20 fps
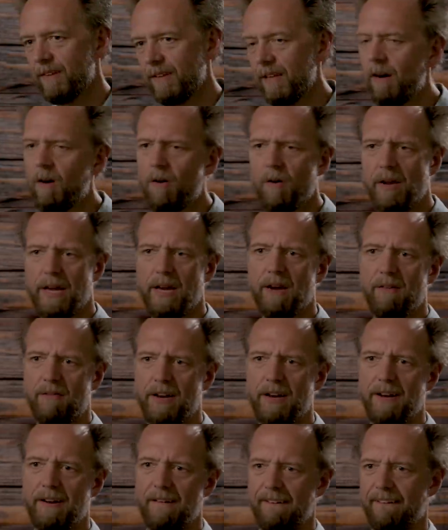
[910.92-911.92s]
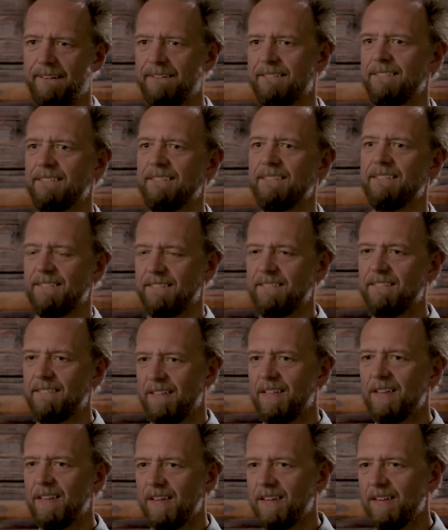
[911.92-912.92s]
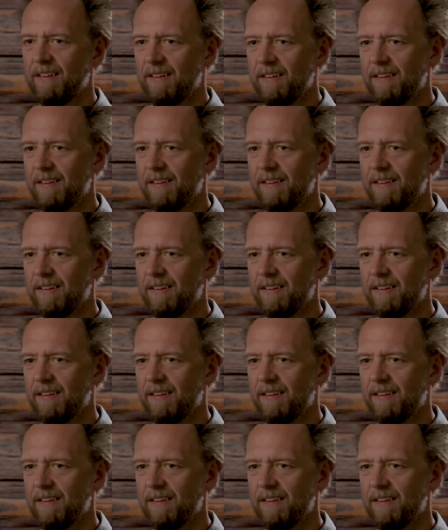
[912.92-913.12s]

I've taken acting classes like that,